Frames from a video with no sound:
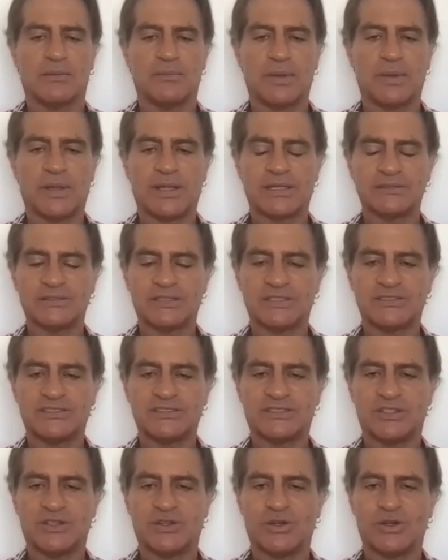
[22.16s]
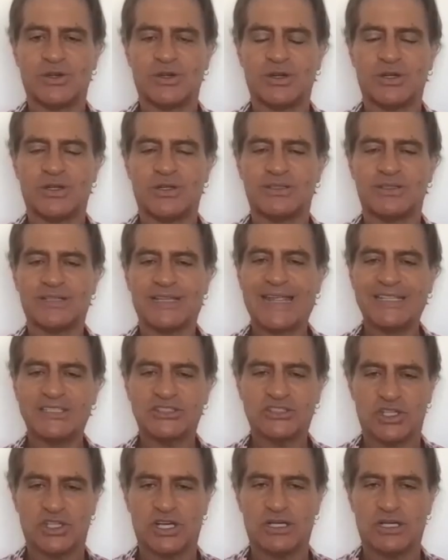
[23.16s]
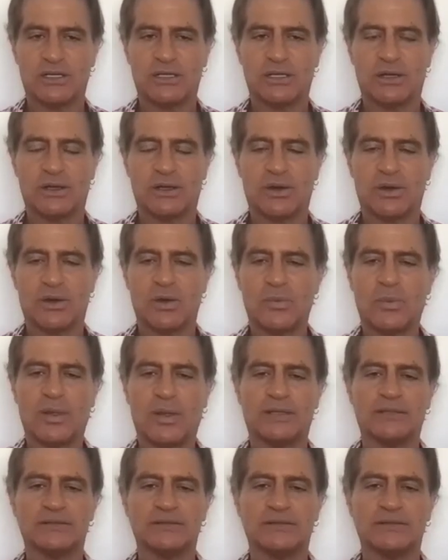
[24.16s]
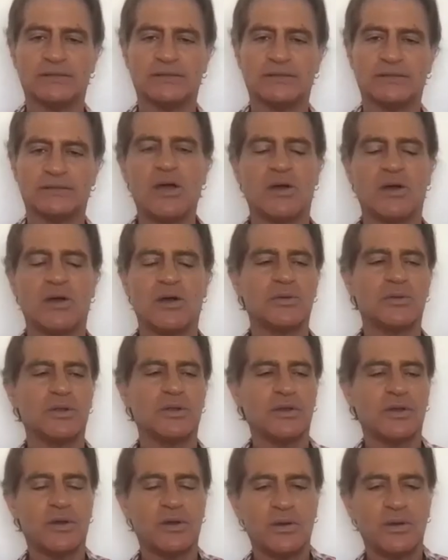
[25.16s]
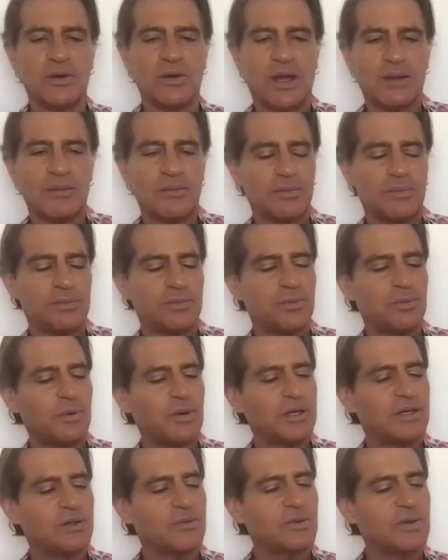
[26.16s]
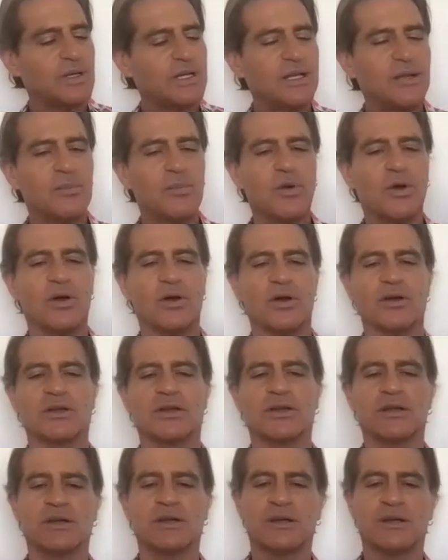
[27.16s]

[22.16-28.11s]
because it's your nature, opens. Oh, you know, I want to read a book.